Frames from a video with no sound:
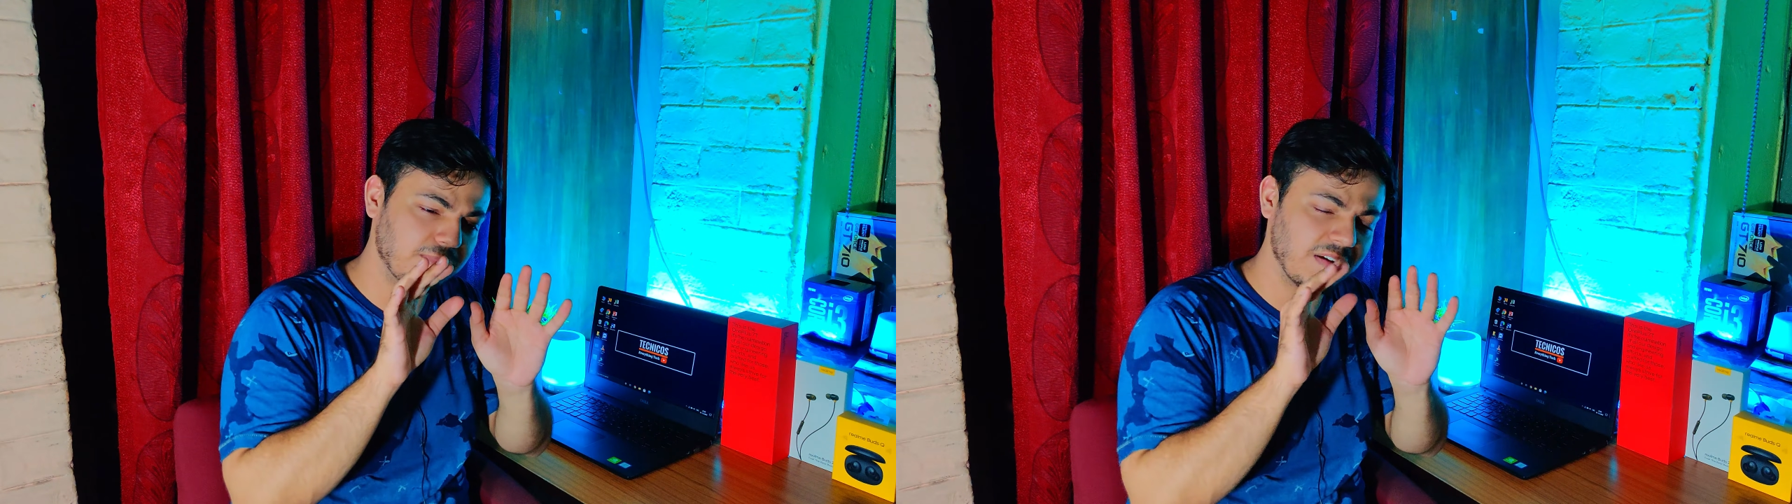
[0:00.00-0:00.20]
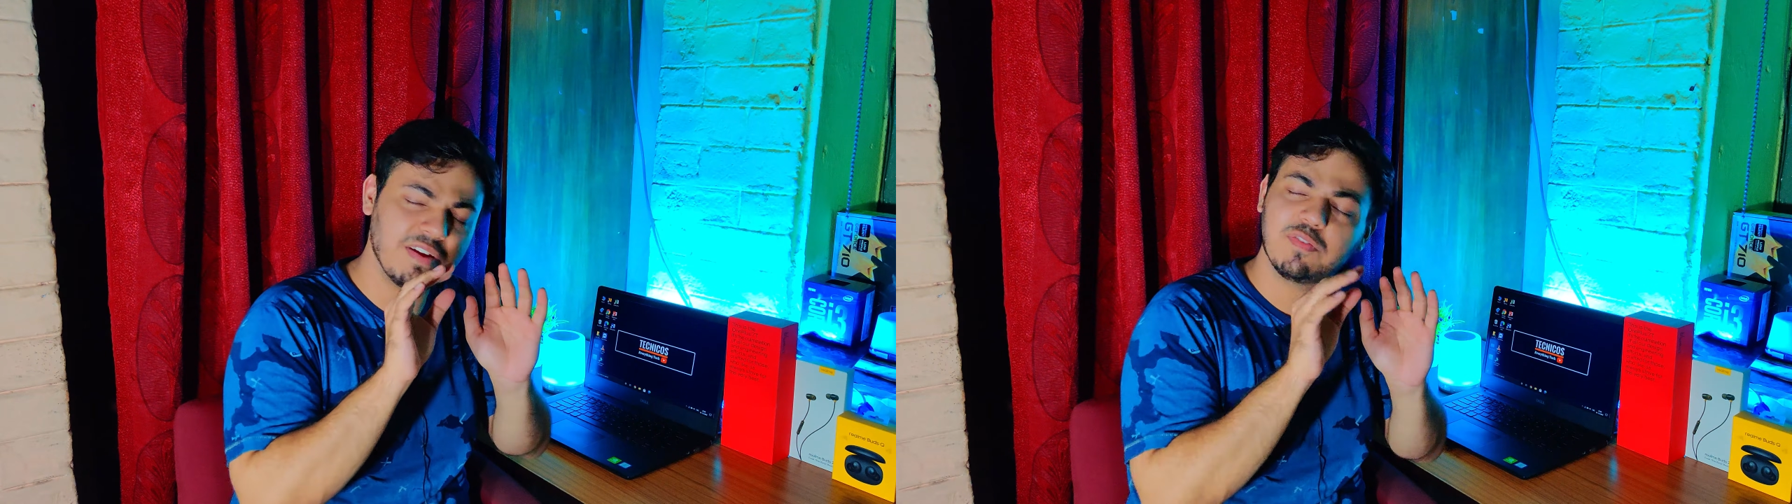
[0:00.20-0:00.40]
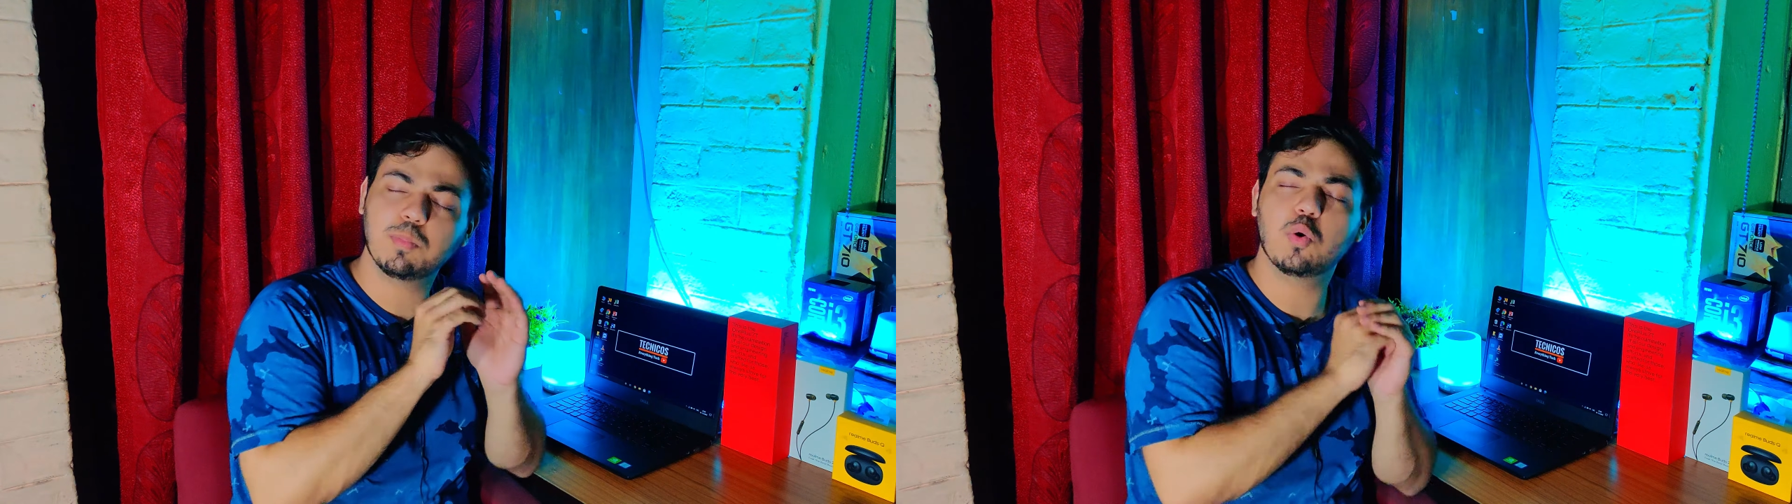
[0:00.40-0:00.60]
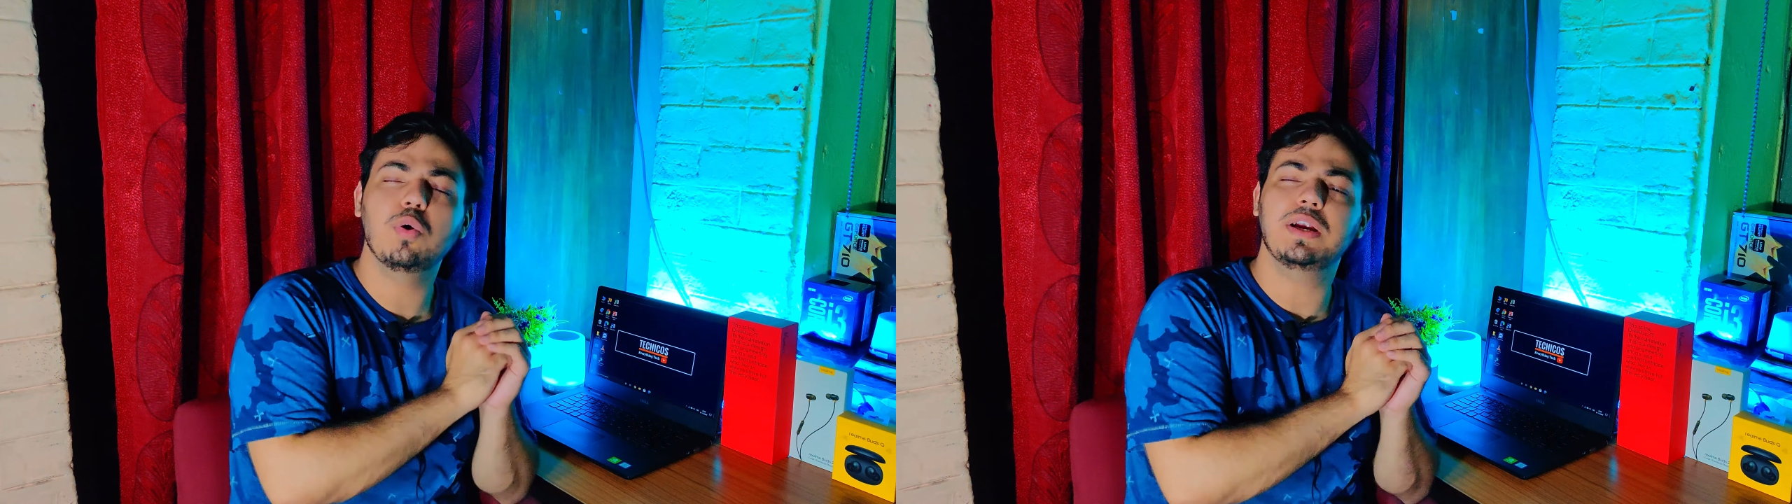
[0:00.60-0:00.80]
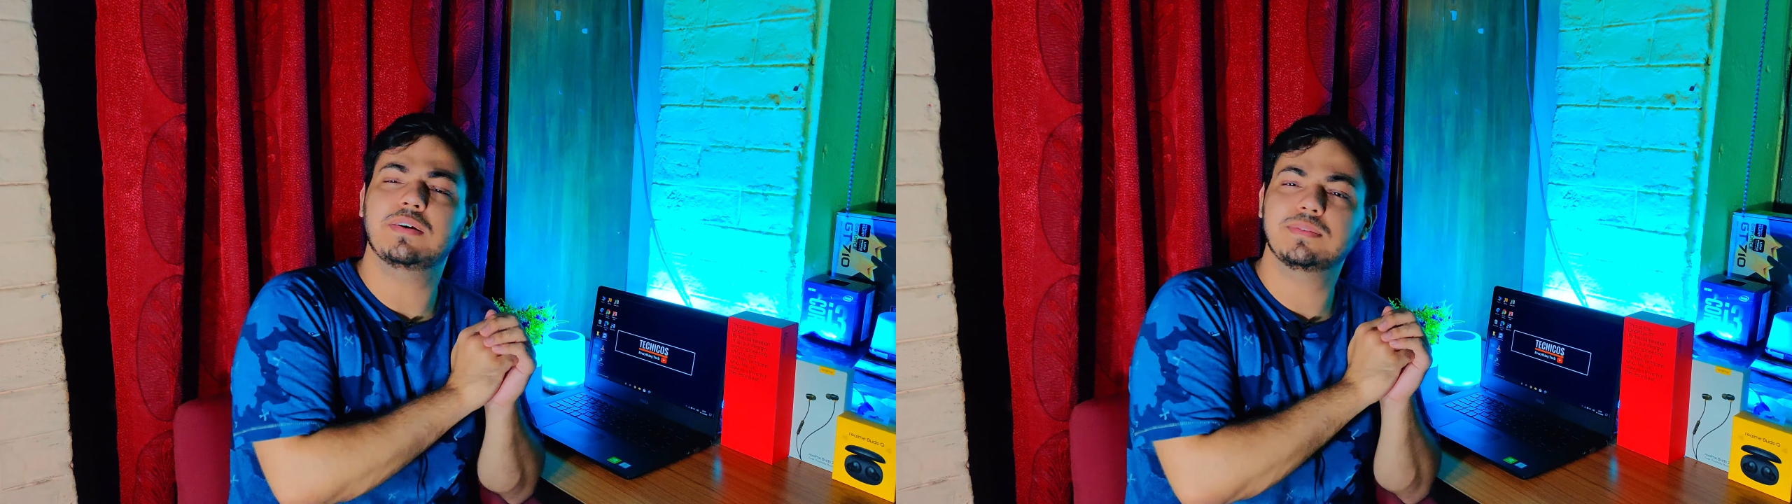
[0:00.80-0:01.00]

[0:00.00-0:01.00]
away from cold.